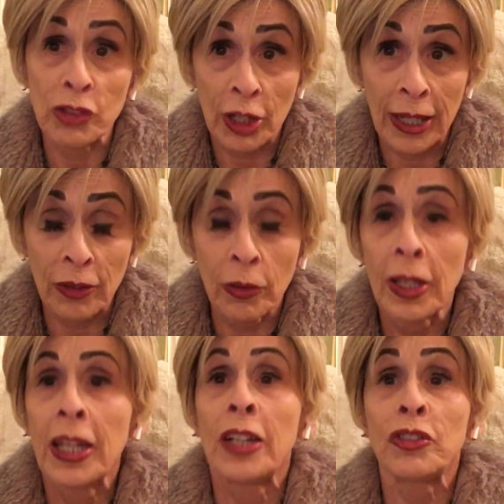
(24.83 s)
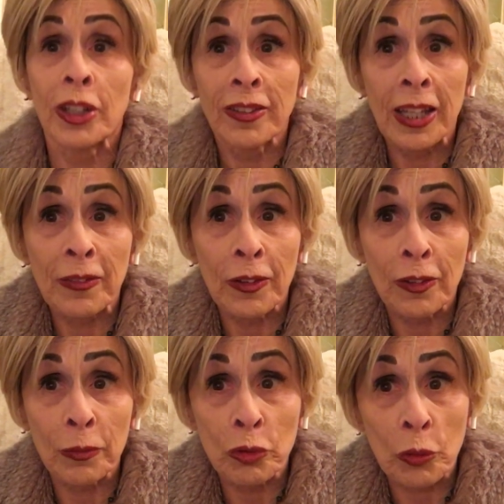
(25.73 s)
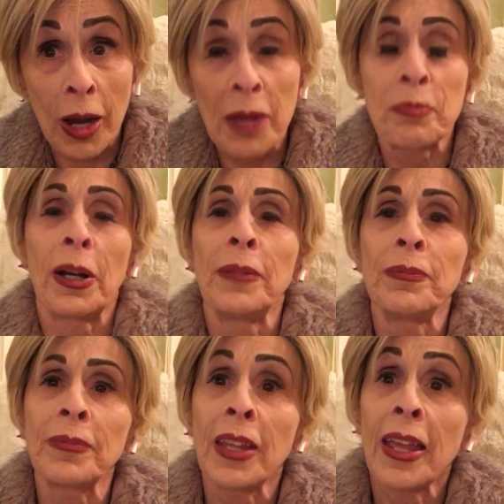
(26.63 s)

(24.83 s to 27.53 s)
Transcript: channel, just hit the subscribe button.